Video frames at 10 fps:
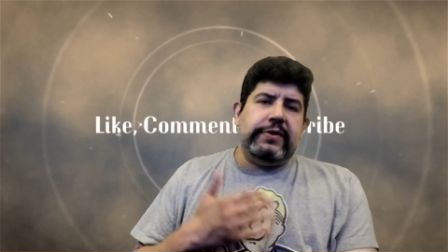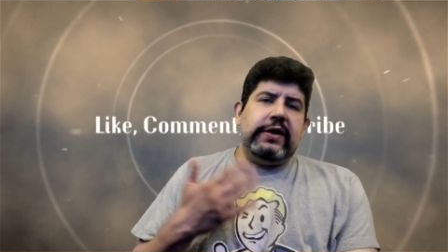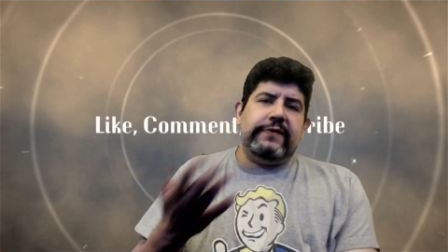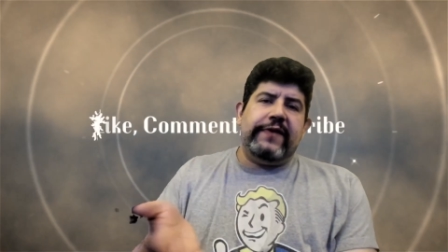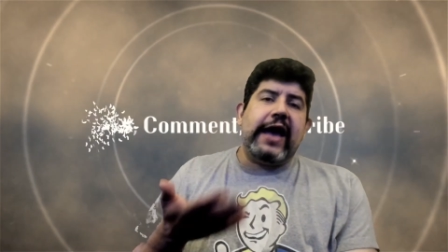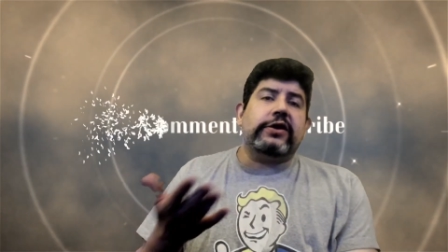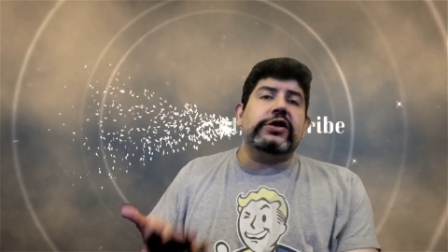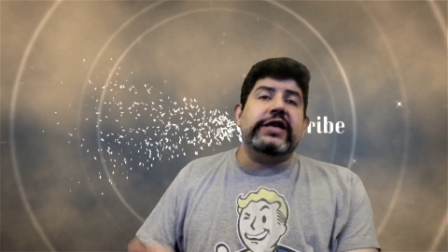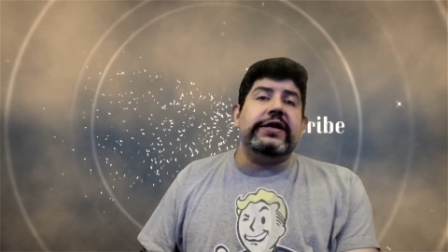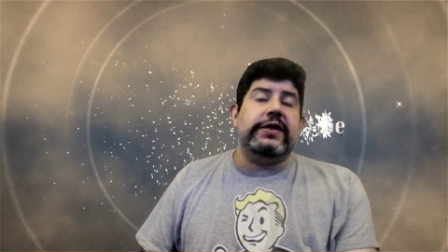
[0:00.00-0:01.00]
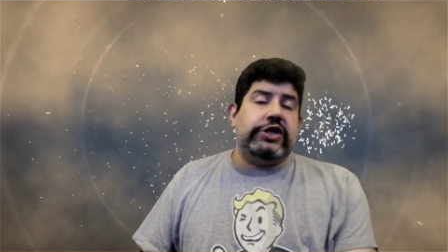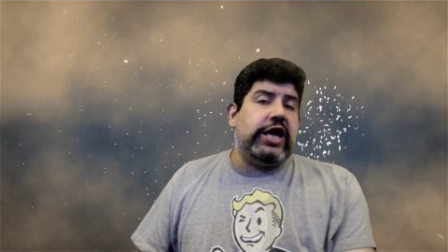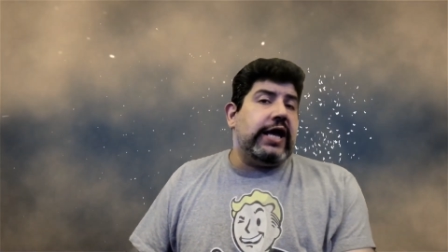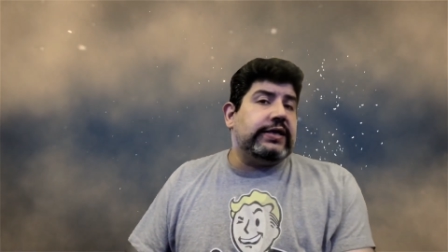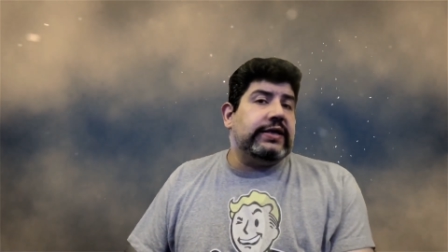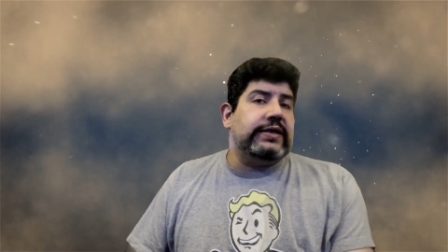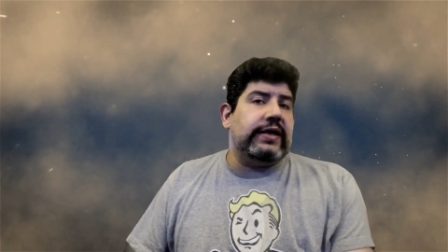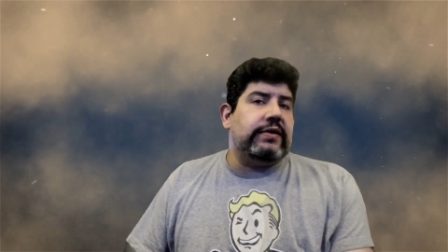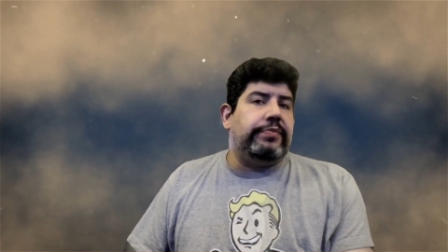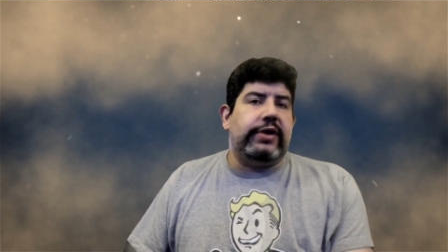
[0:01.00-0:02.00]
factors into the chances
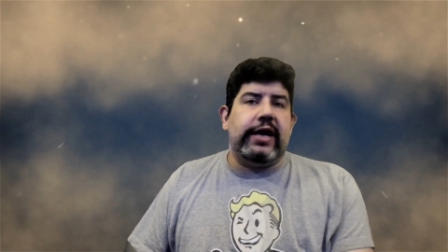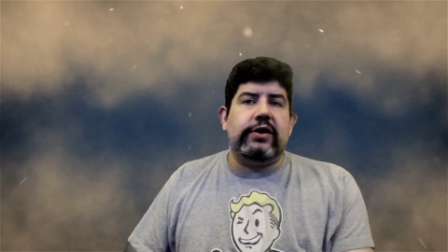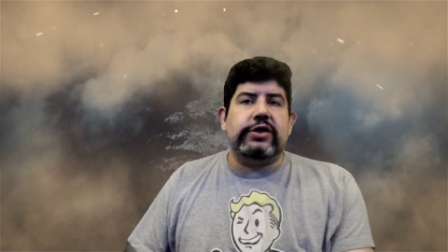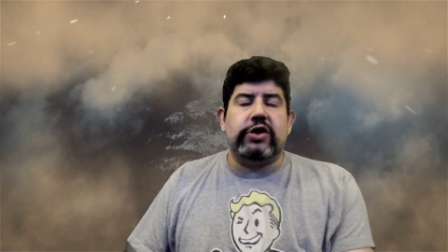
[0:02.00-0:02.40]
that the players